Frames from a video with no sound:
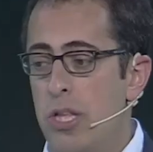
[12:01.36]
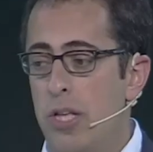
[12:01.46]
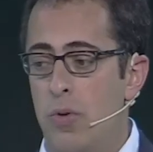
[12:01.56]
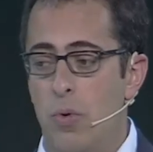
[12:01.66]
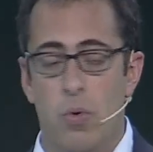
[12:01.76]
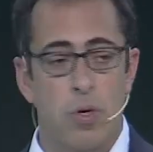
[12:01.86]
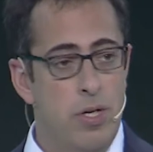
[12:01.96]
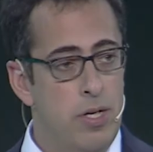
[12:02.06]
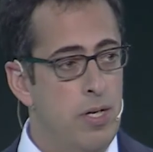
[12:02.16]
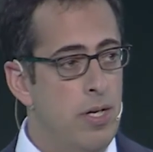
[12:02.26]
need to
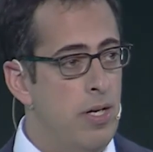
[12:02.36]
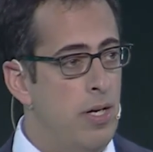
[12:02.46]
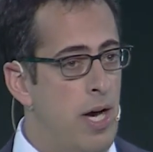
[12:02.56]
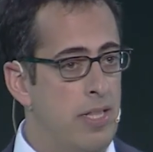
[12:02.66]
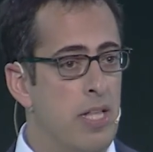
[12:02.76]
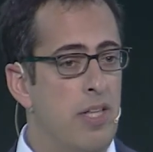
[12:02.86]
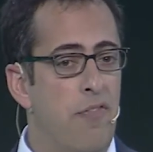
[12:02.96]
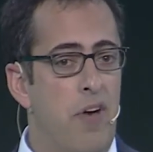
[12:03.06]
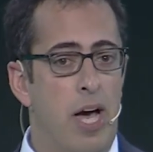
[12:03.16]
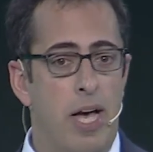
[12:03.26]

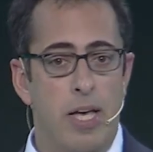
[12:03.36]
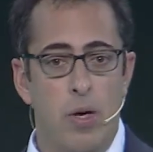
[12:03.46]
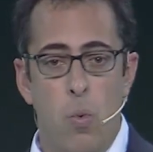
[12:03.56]
identify